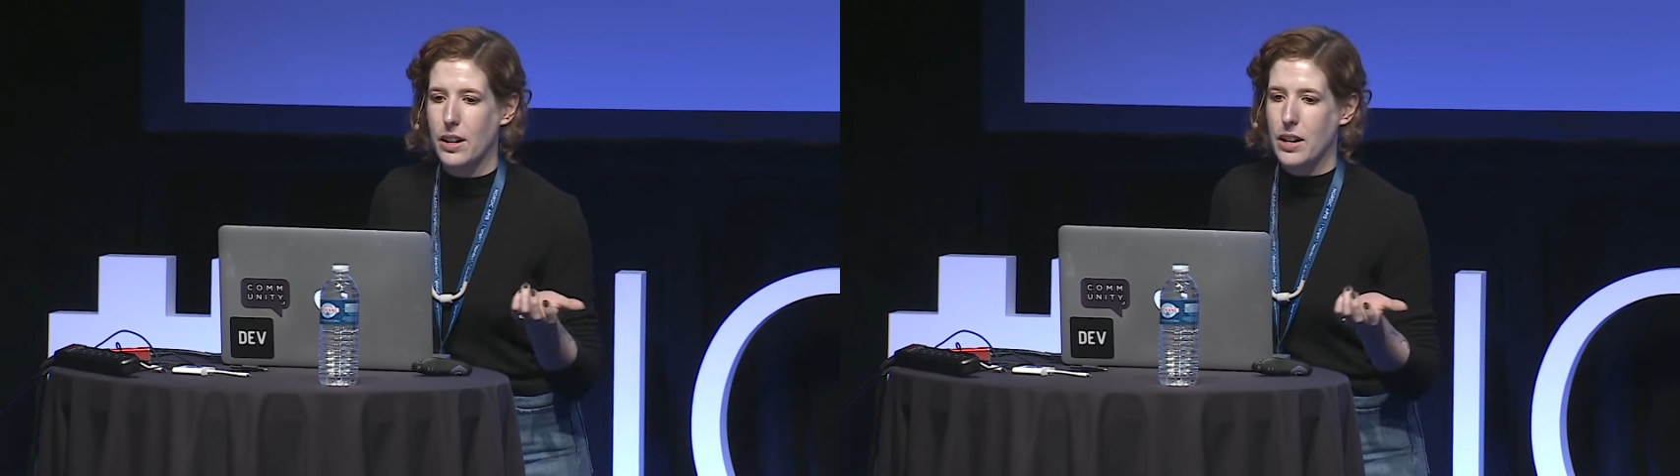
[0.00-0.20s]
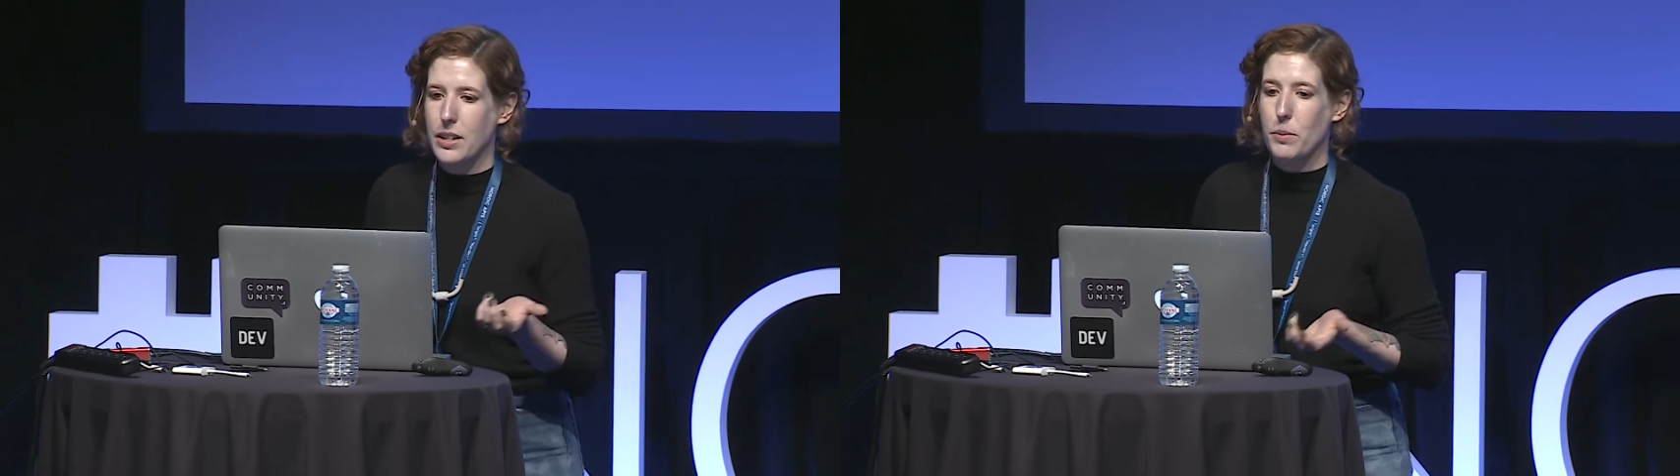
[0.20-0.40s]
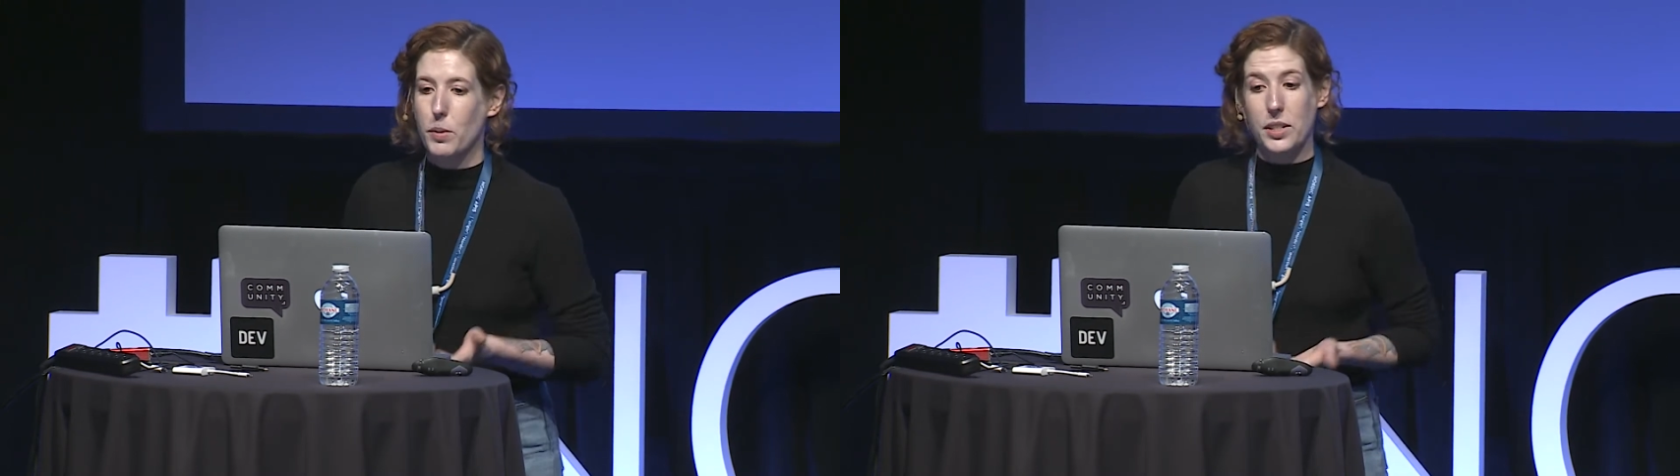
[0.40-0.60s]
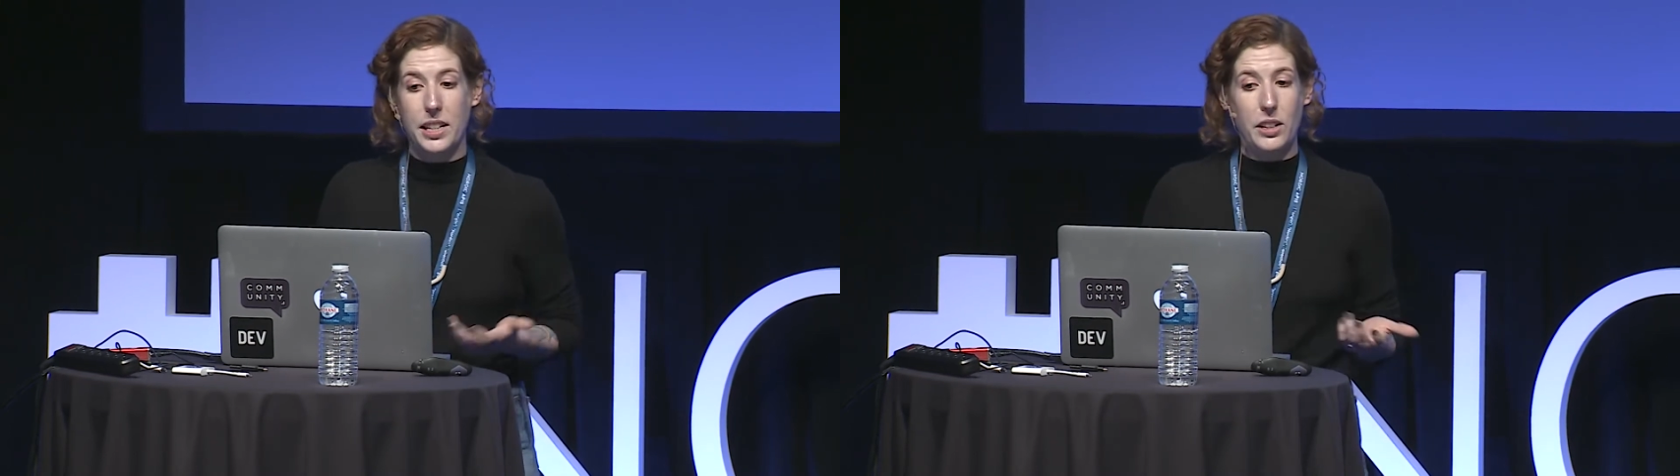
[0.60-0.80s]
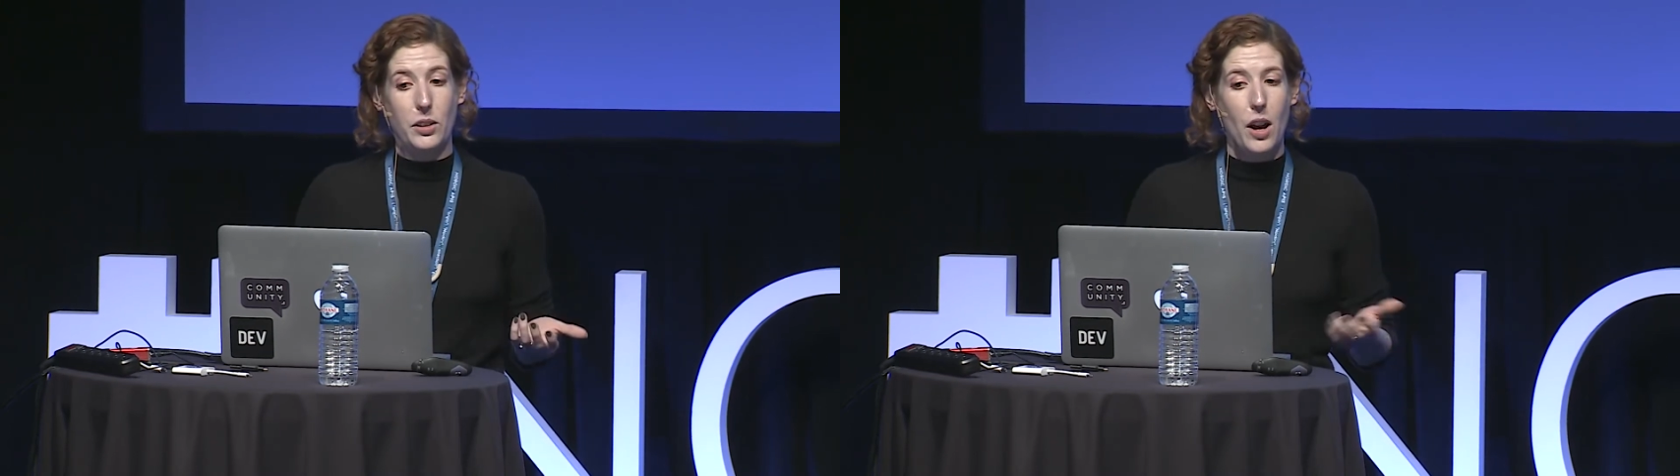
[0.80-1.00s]
on a
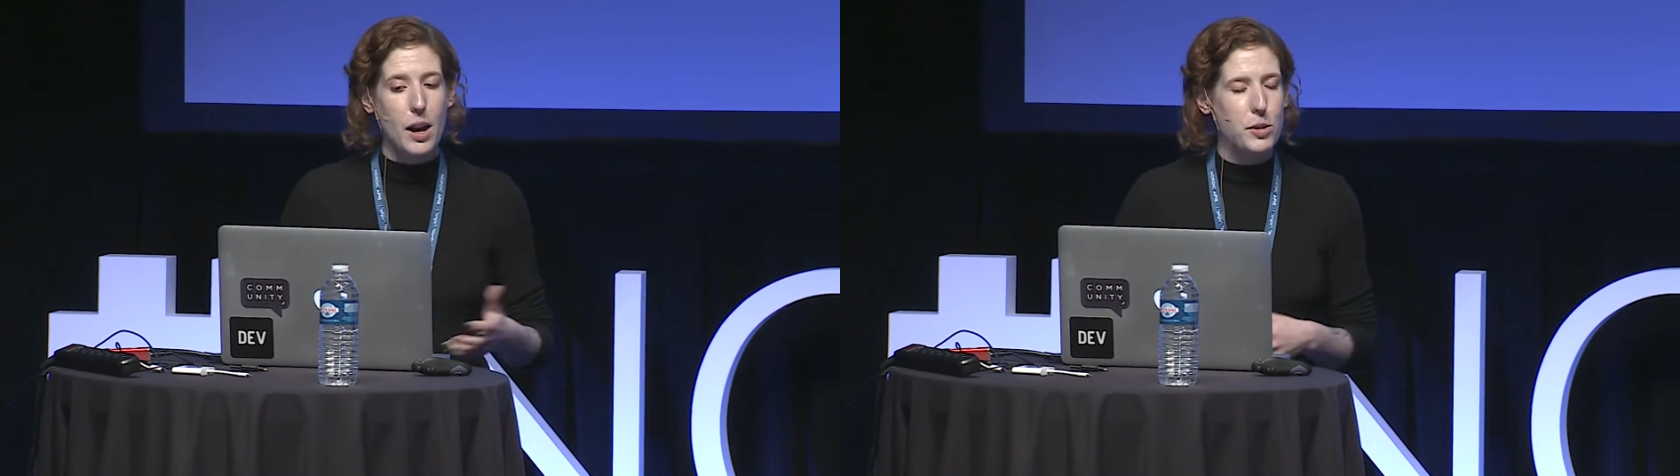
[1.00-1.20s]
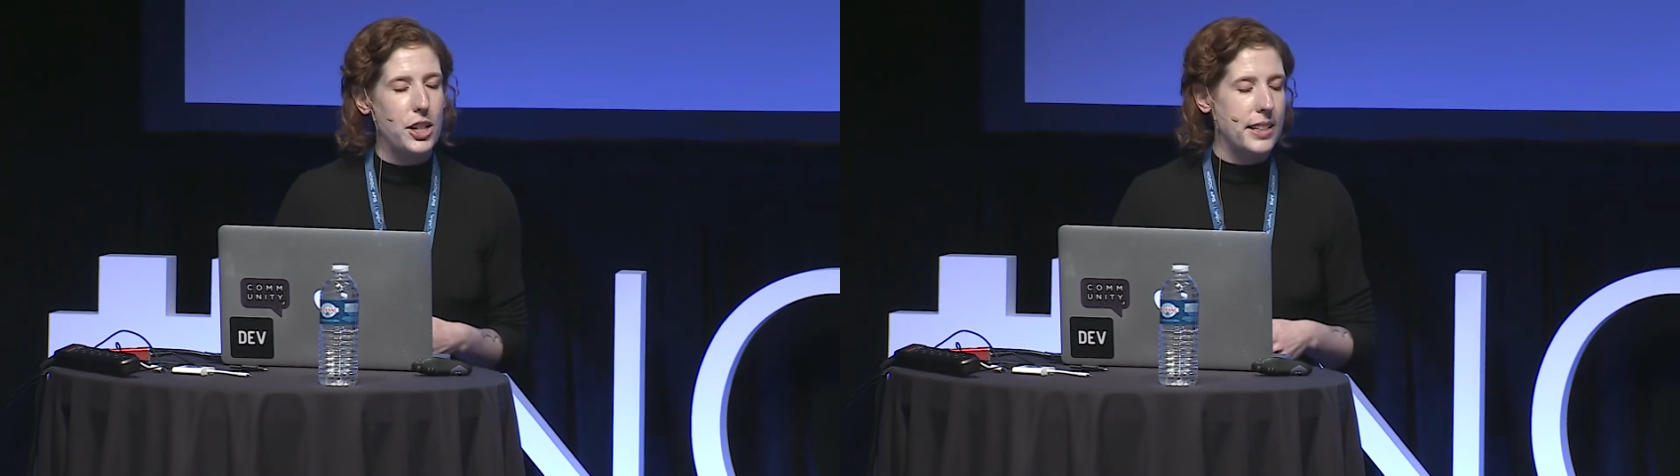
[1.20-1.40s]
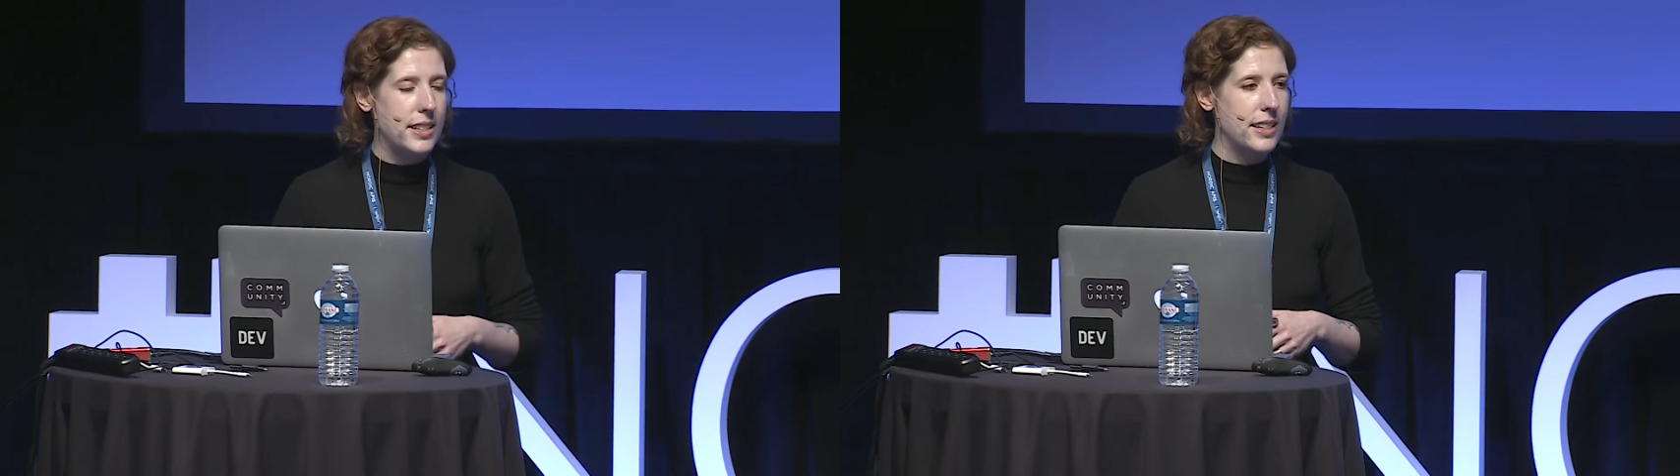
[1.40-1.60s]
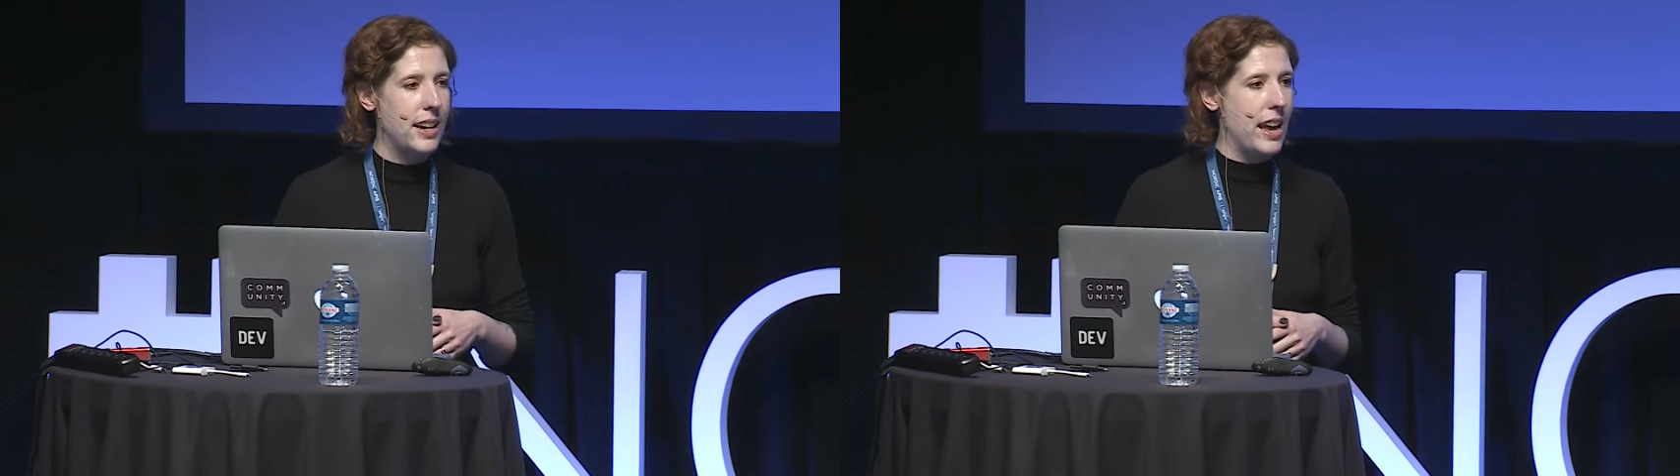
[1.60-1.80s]
particular object,